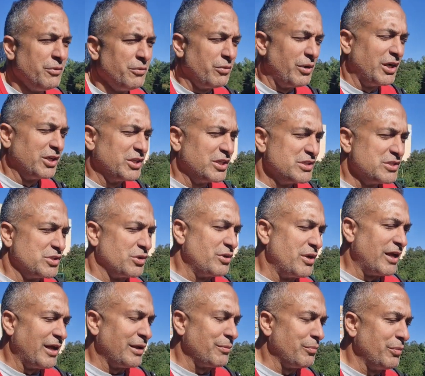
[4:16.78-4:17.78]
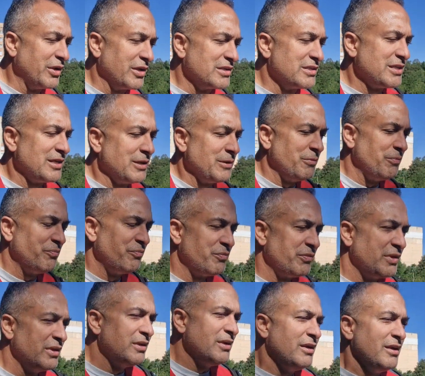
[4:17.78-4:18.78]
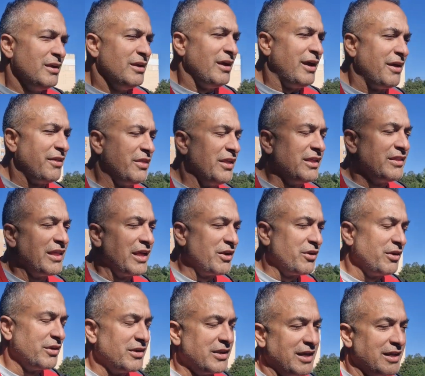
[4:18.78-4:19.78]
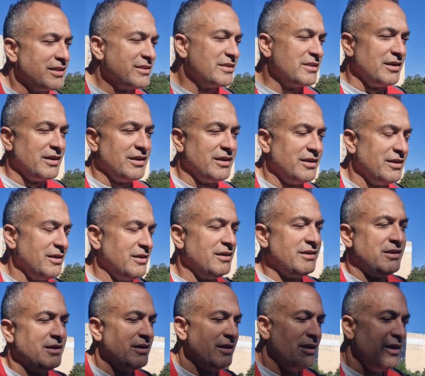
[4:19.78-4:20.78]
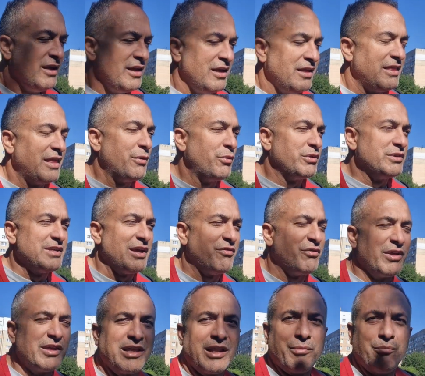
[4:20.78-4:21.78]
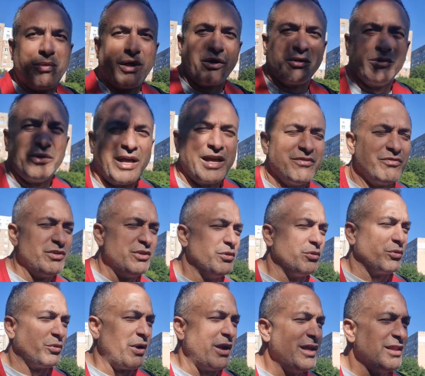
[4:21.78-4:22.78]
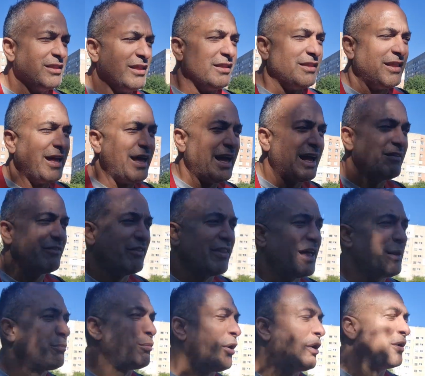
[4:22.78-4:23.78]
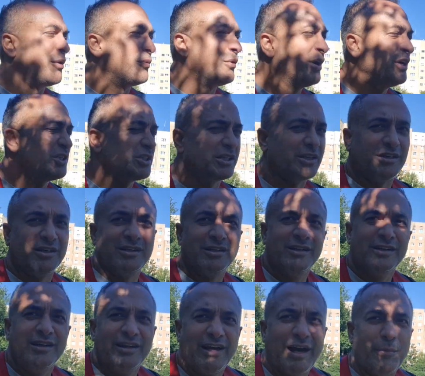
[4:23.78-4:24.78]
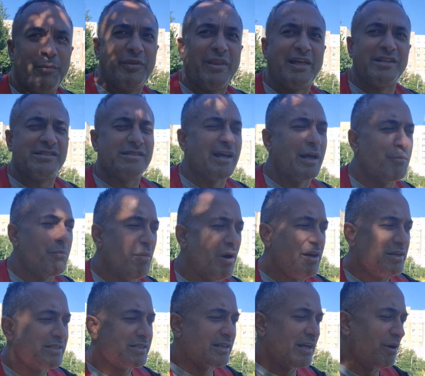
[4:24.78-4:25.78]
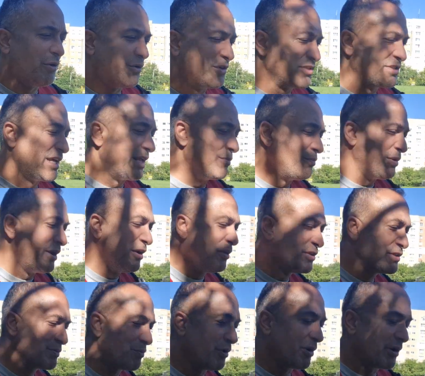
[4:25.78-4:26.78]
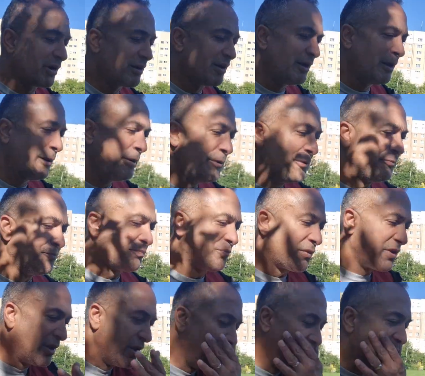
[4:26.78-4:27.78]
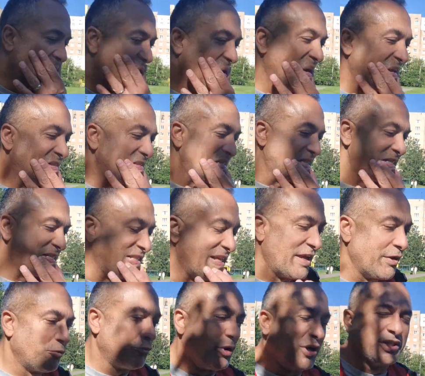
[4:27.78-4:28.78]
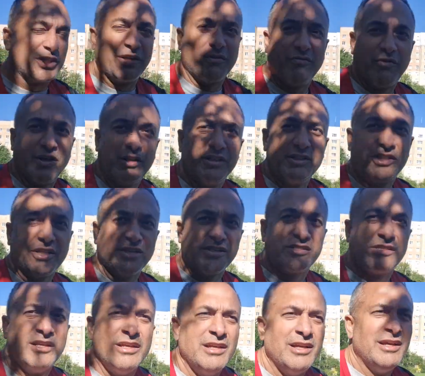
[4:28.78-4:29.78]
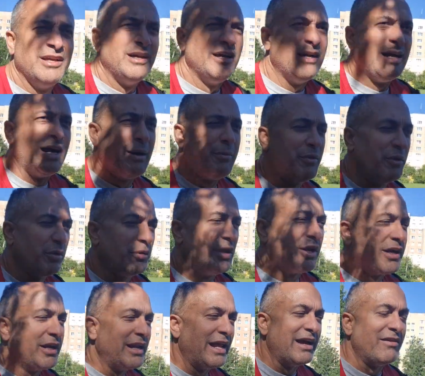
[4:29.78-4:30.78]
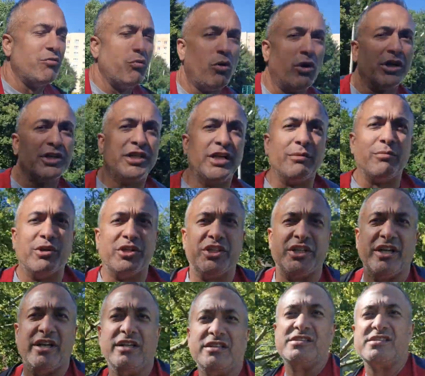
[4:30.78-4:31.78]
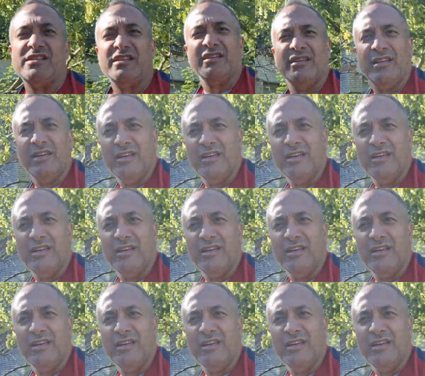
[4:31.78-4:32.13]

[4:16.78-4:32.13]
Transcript: Russians or not, but I think they could get, they would definitely get a better life in Ukraine than they have in that part of Russia. I mean, that's not Moscow or St. Petersburg. That's just like Russian villages. I mean, they're lucky to have washing machines.